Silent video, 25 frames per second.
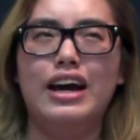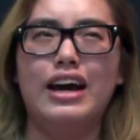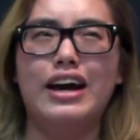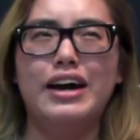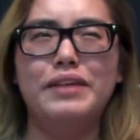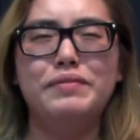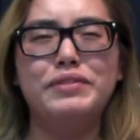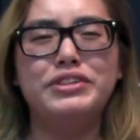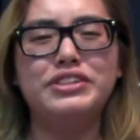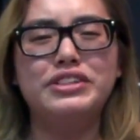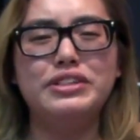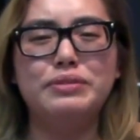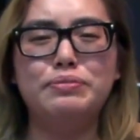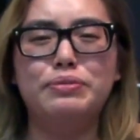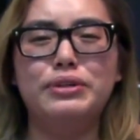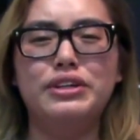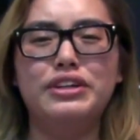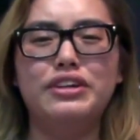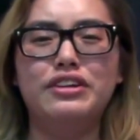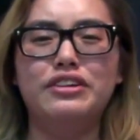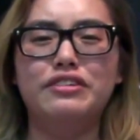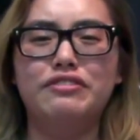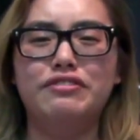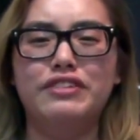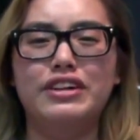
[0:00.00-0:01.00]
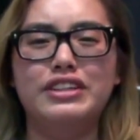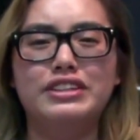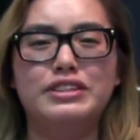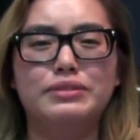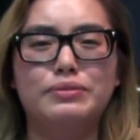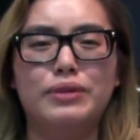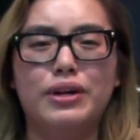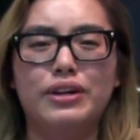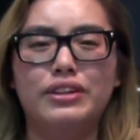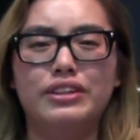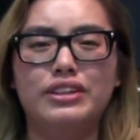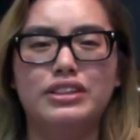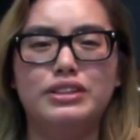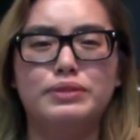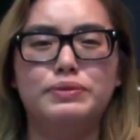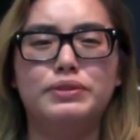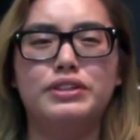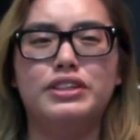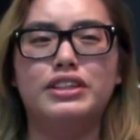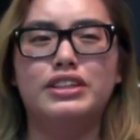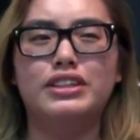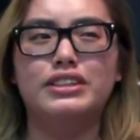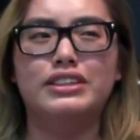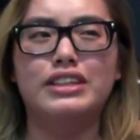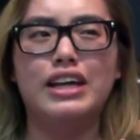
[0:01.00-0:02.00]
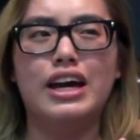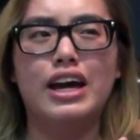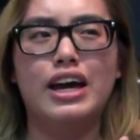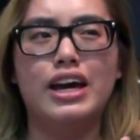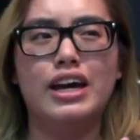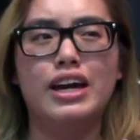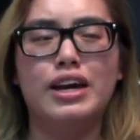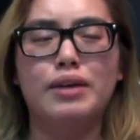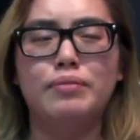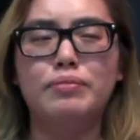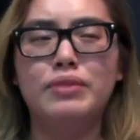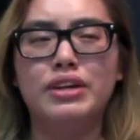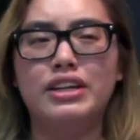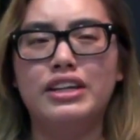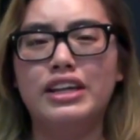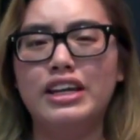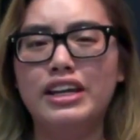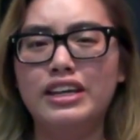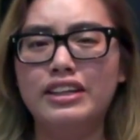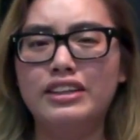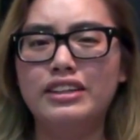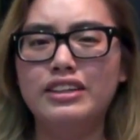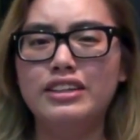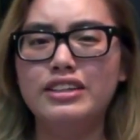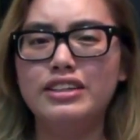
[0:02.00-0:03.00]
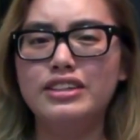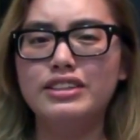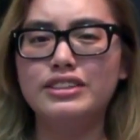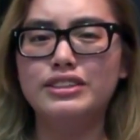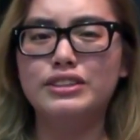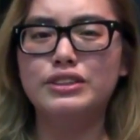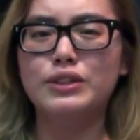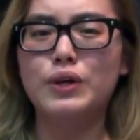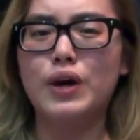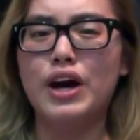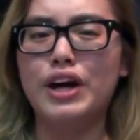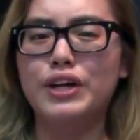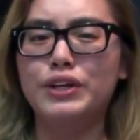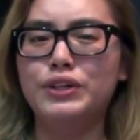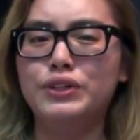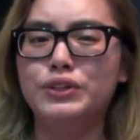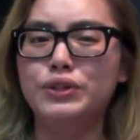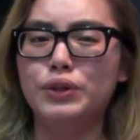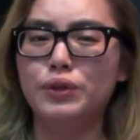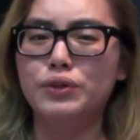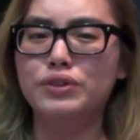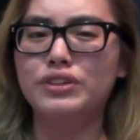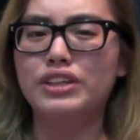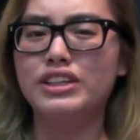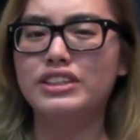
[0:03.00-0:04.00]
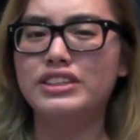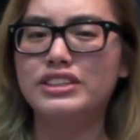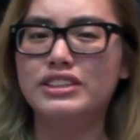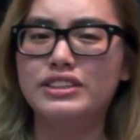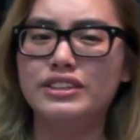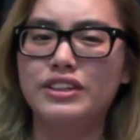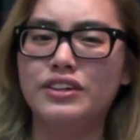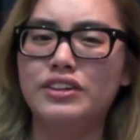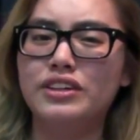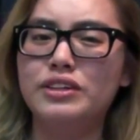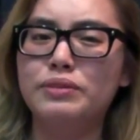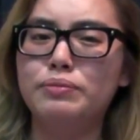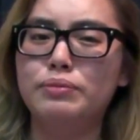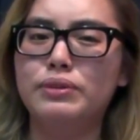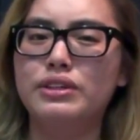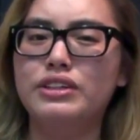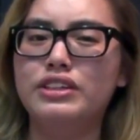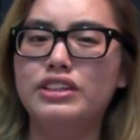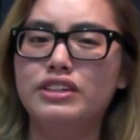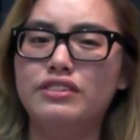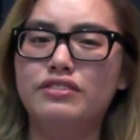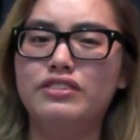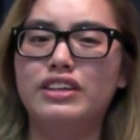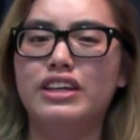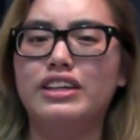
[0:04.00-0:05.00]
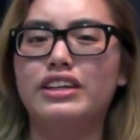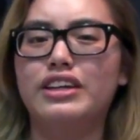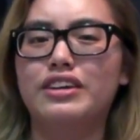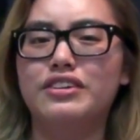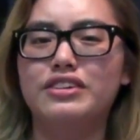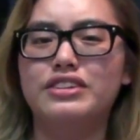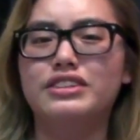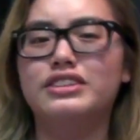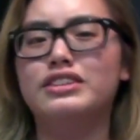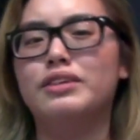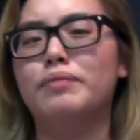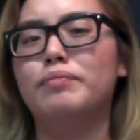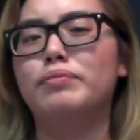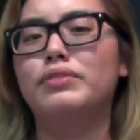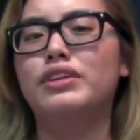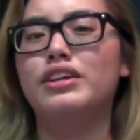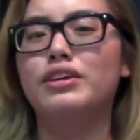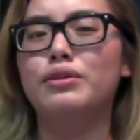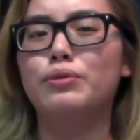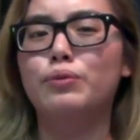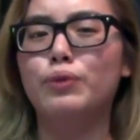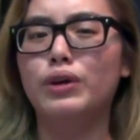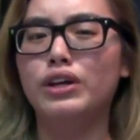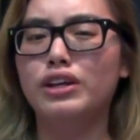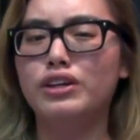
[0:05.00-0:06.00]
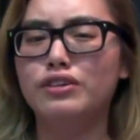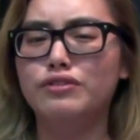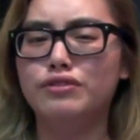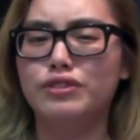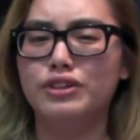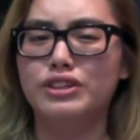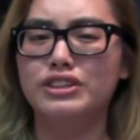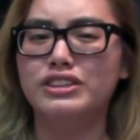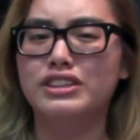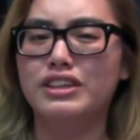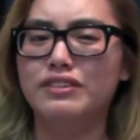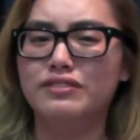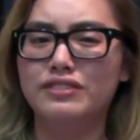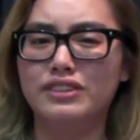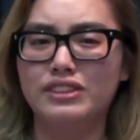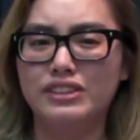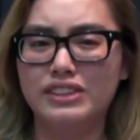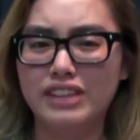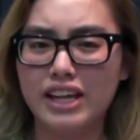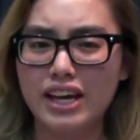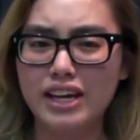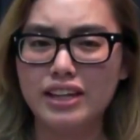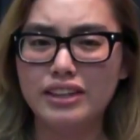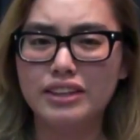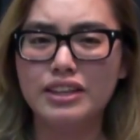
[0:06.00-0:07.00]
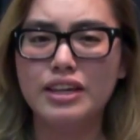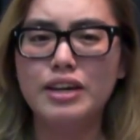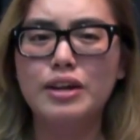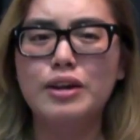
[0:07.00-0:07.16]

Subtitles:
I'm actually pretty on the fence about this because I am an atheist, so I don't necessarily believe that there is something waiting for us after death.